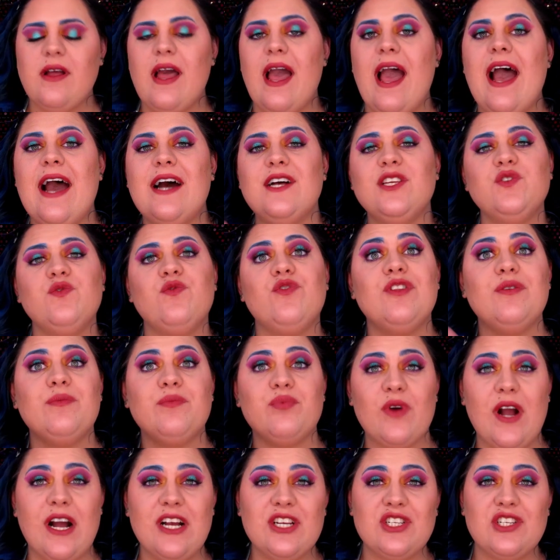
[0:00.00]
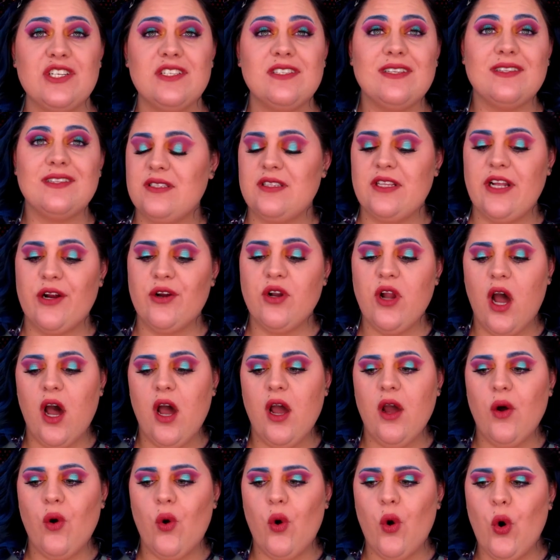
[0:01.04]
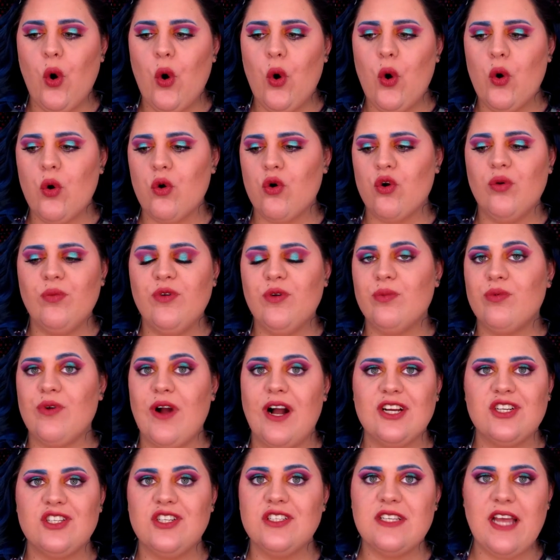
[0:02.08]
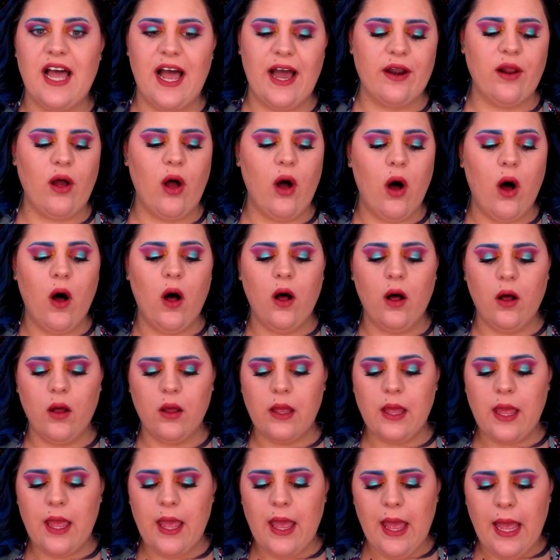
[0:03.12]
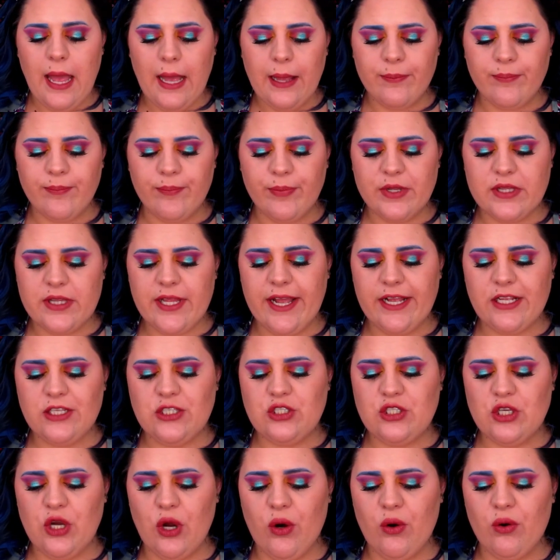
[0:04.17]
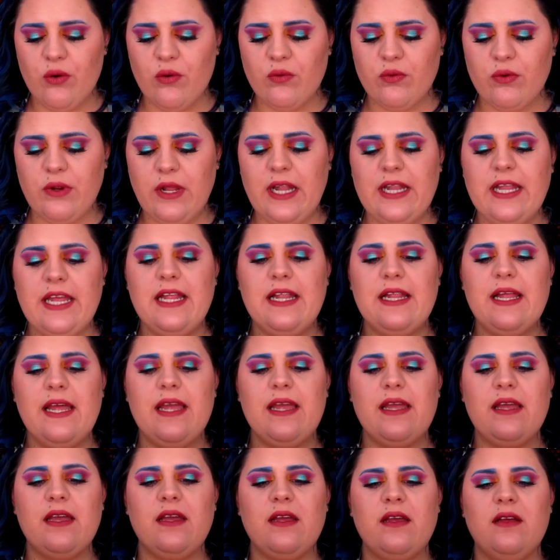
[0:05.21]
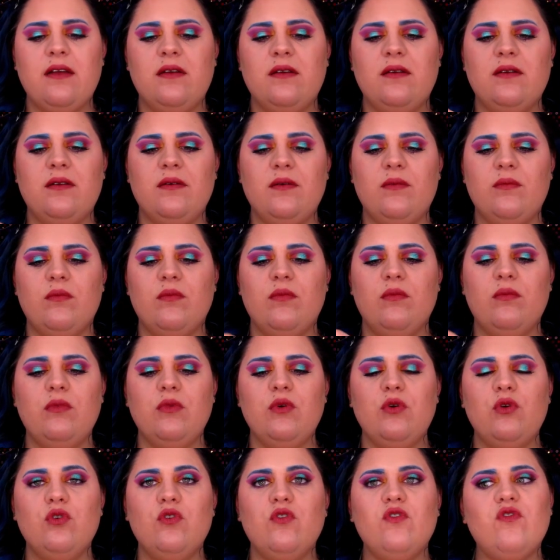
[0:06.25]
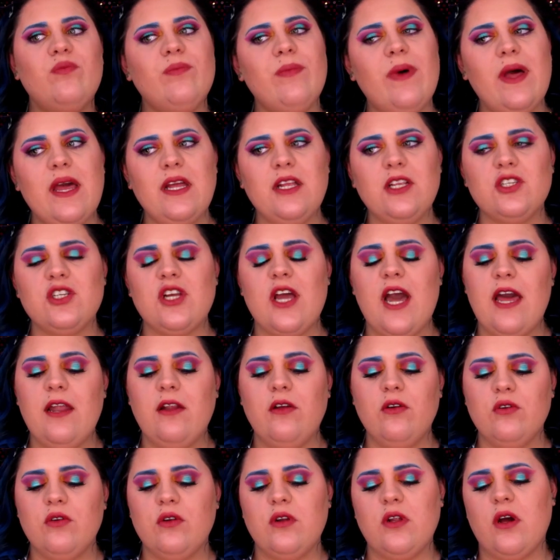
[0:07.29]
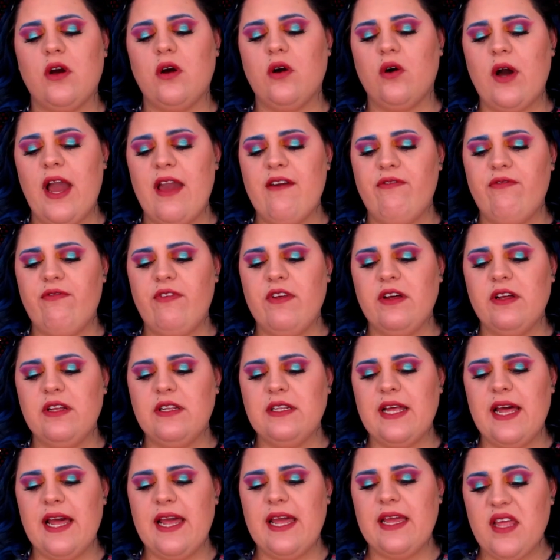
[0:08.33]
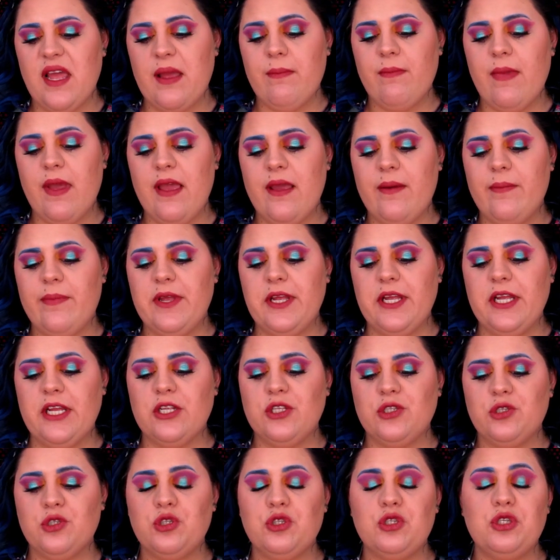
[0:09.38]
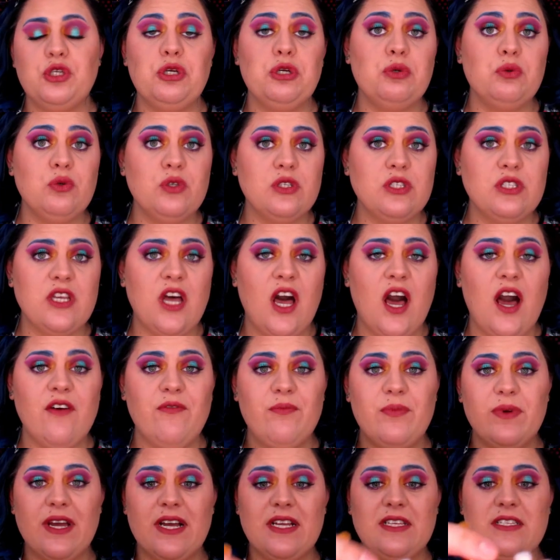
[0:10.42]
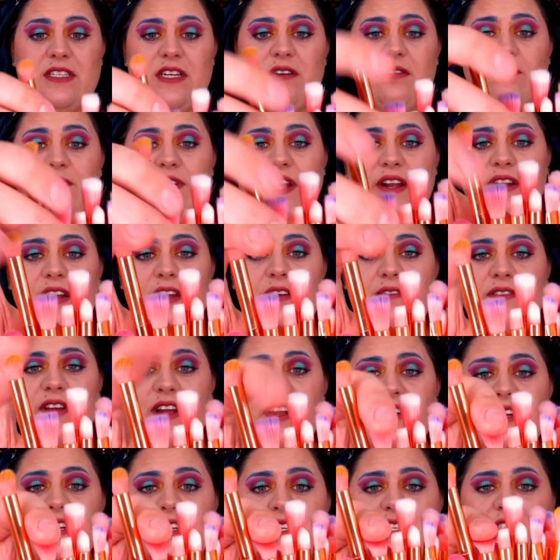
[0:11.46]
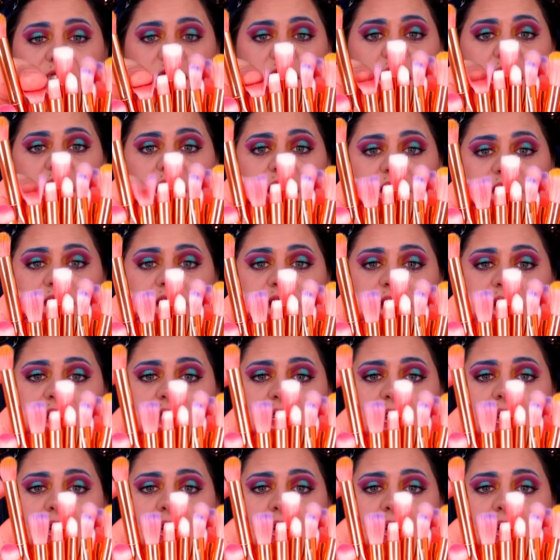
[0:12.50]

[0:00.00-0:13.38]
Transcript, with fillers: As for the brushes, they're not horrible brushes at all, but they don't really like move much. I don't know. I feel like they may be too soft because they're very soft,